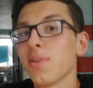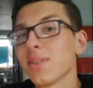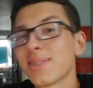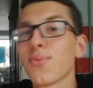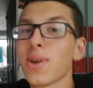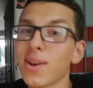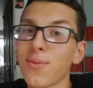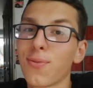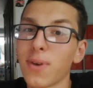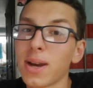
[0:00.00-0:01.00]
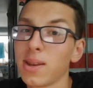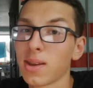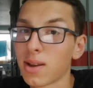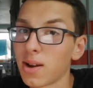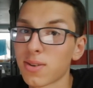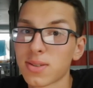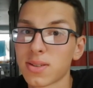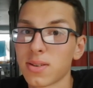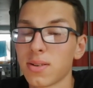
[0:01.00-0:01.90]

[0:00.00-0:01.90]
it's very funny cars.